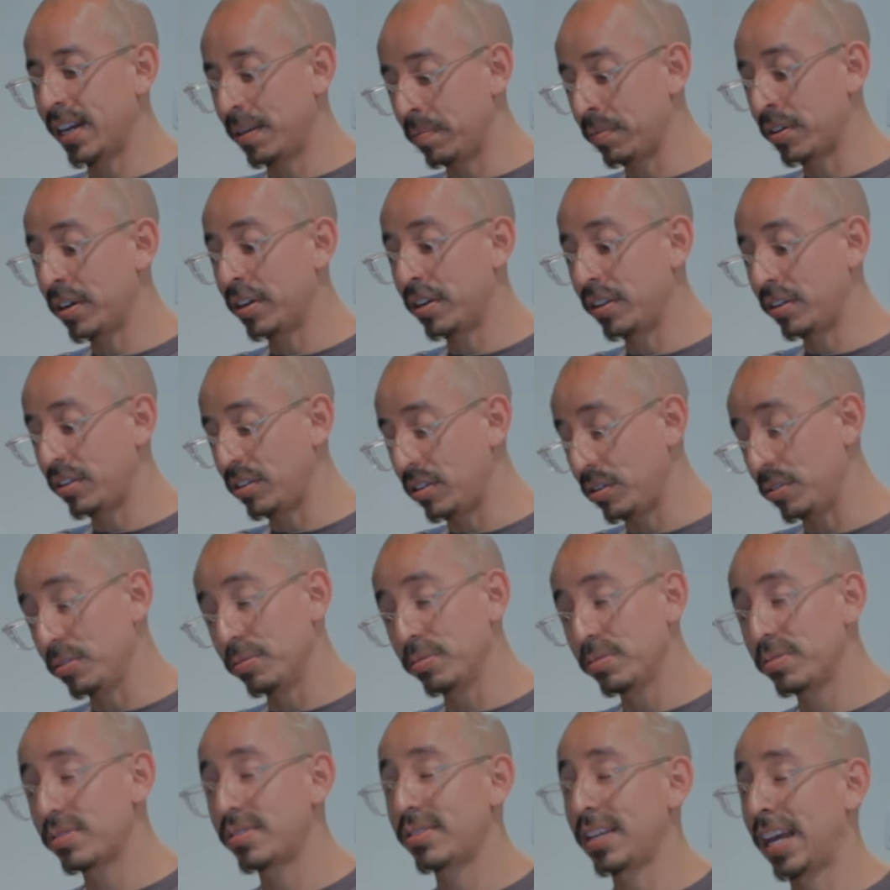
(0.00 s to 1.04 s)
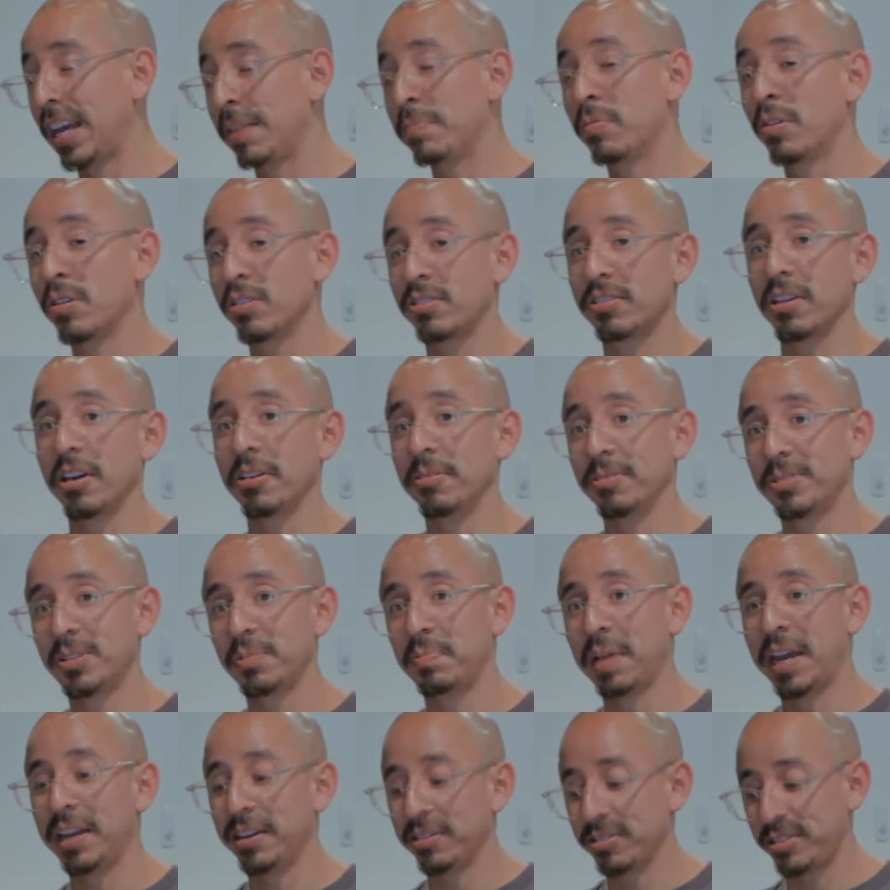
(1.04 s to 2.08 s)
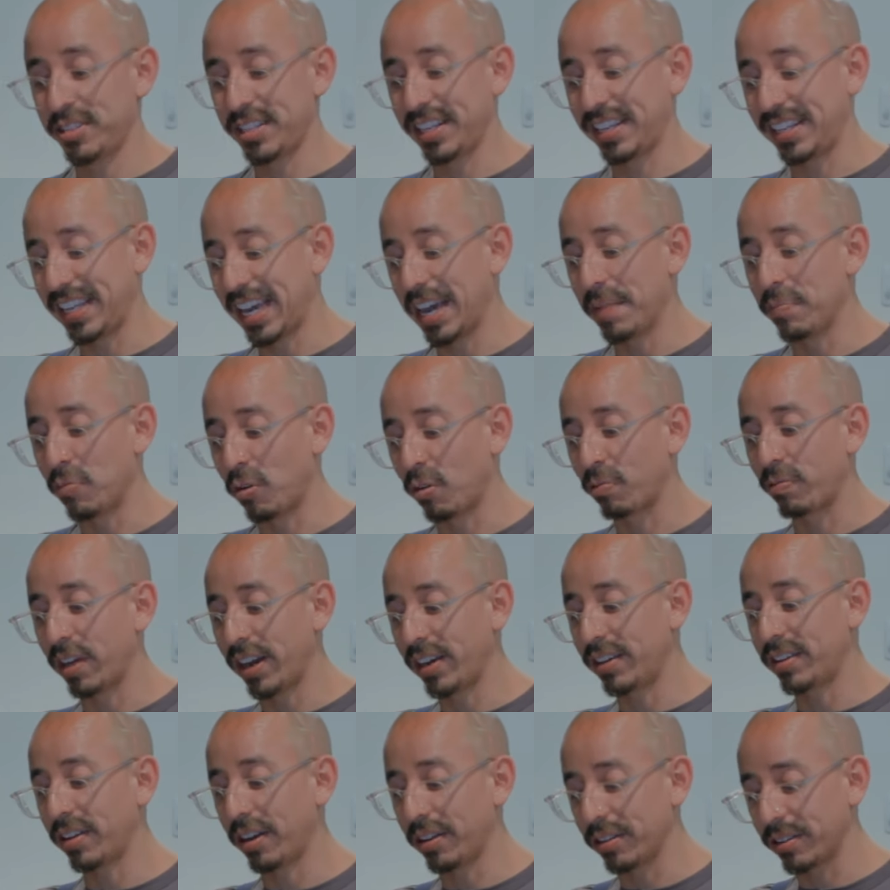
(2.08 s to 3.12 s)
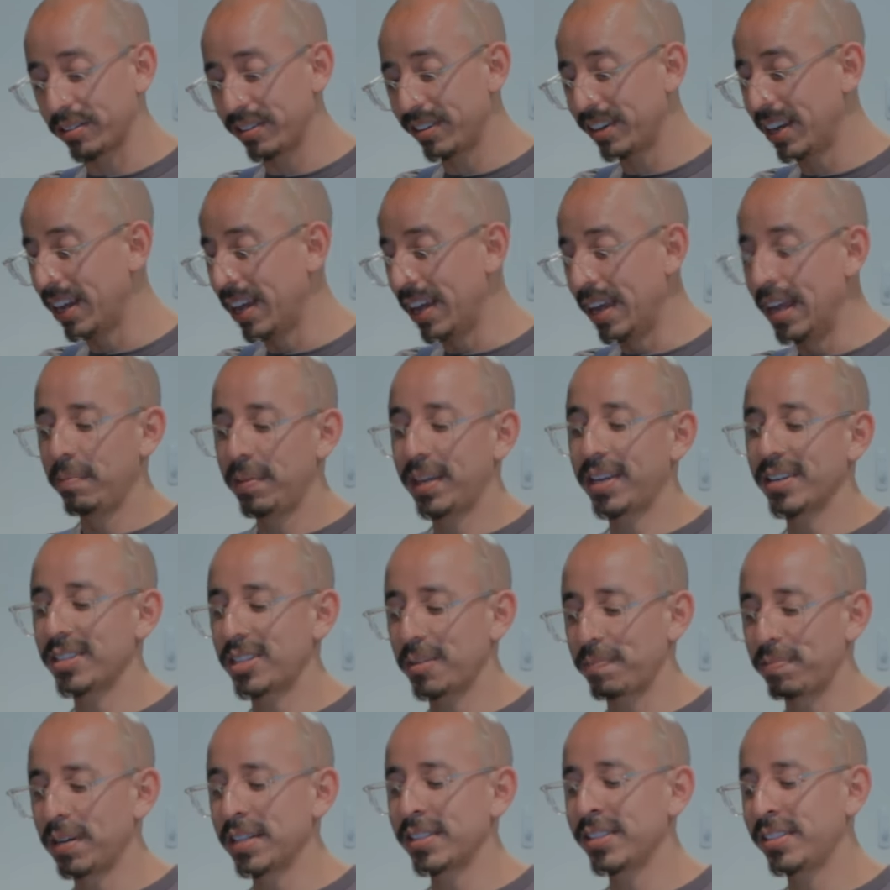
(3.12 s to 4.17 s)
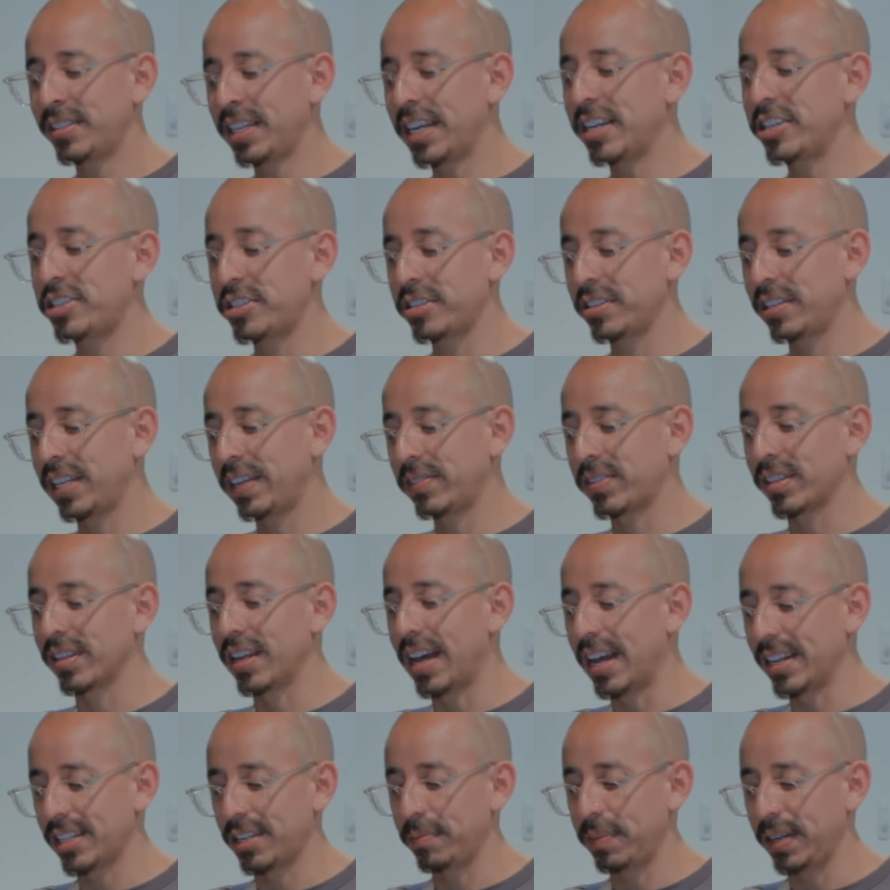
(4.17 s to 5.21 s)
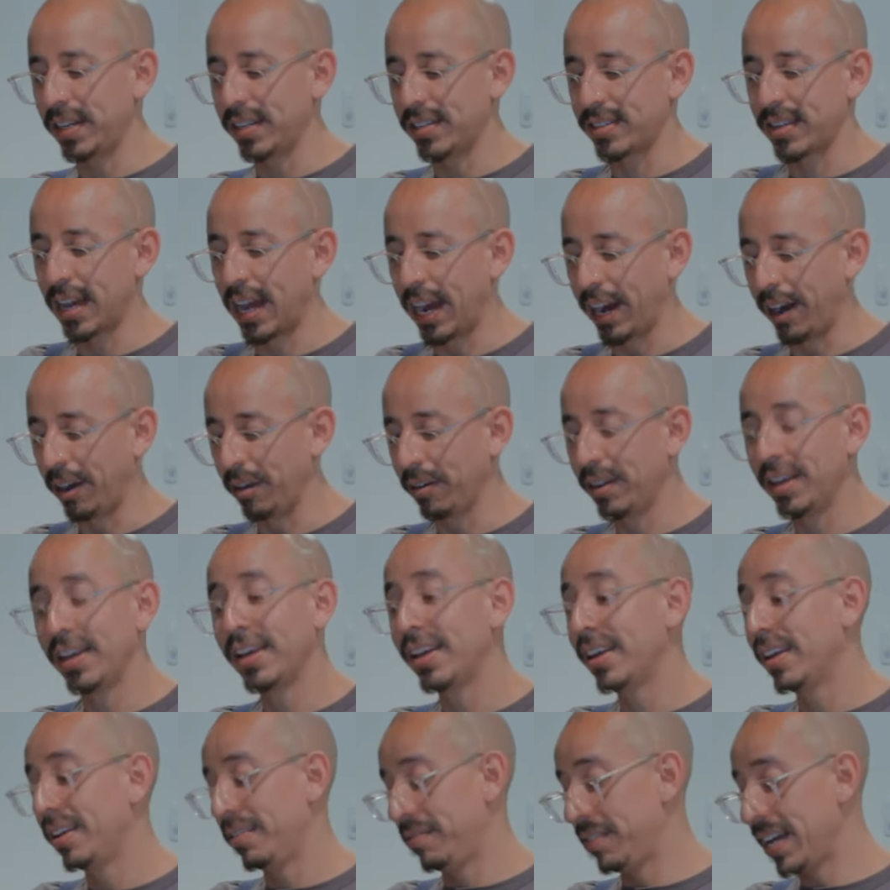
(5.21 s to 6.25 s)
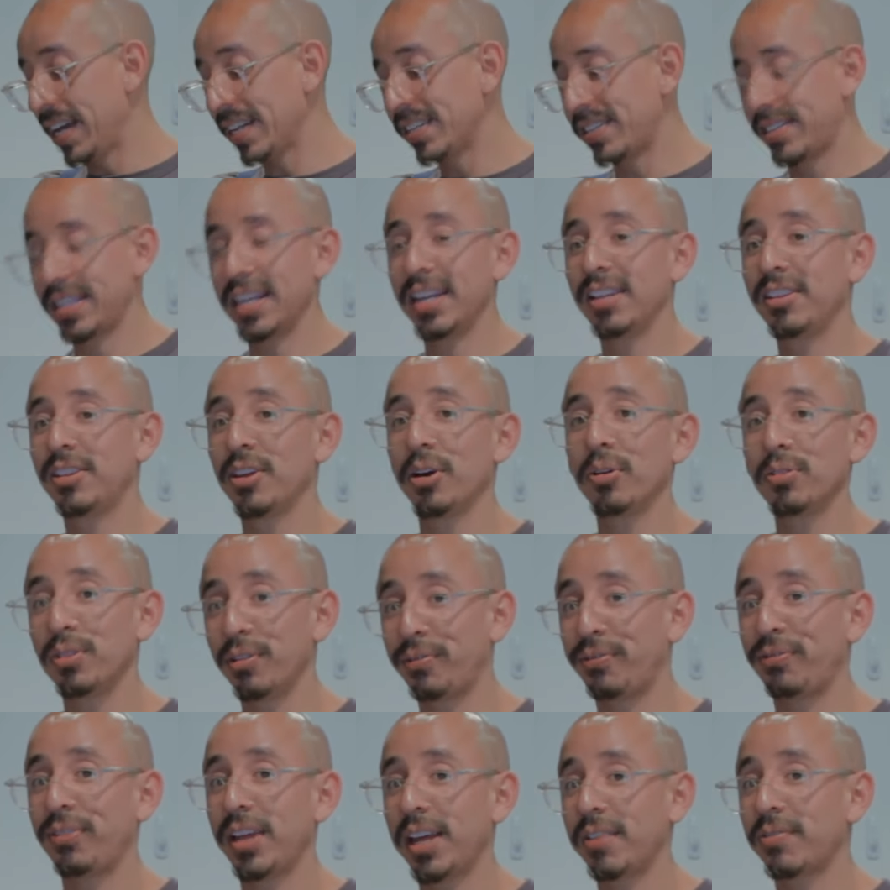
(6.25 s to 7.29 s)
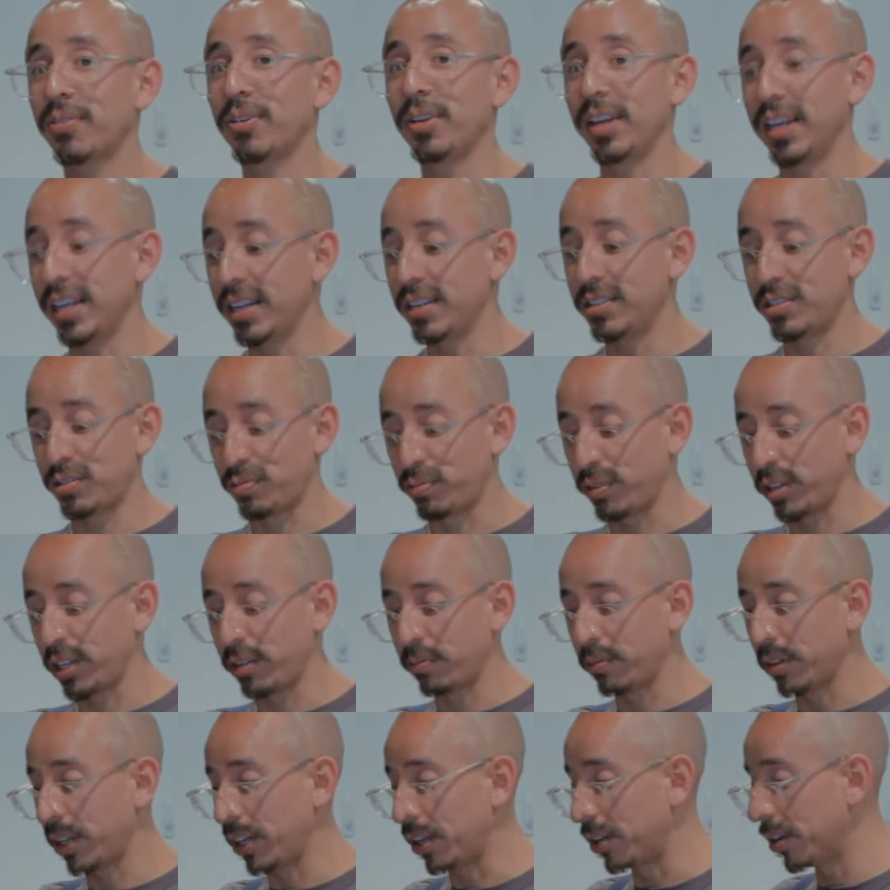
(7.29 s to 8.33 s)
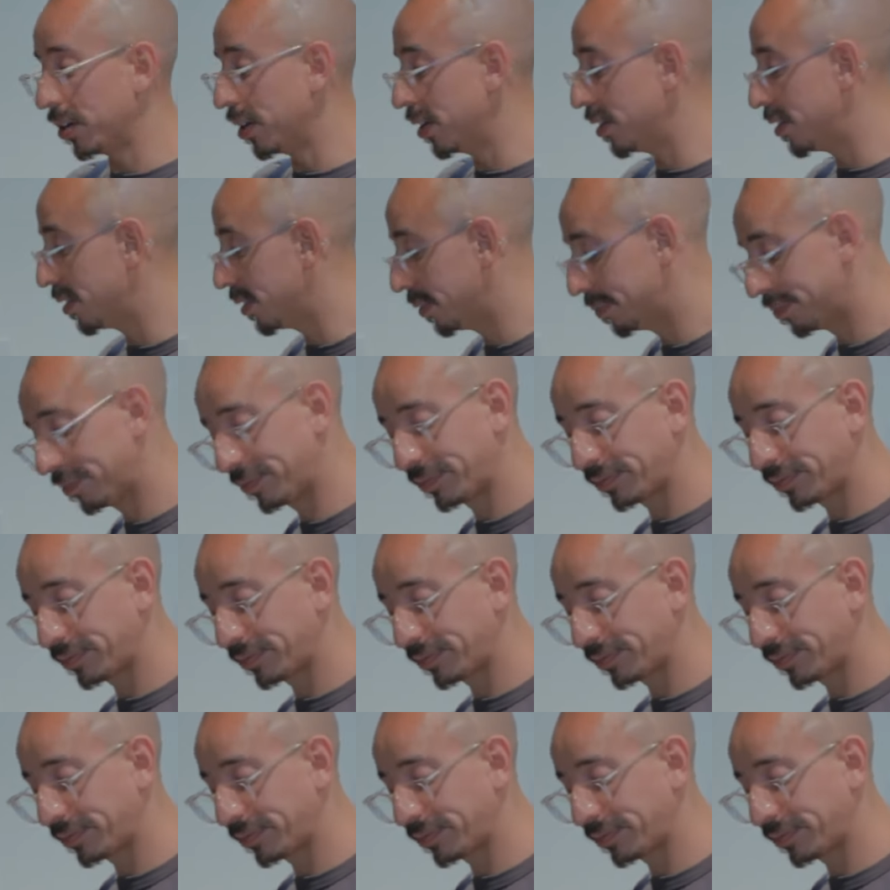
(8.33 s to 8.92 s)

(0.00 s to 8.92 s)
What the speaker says: I'm gonna use San Marzano tomatoes to get more red color because the presentation leaves a lot to be desired. That said though, the flavor is really, really good.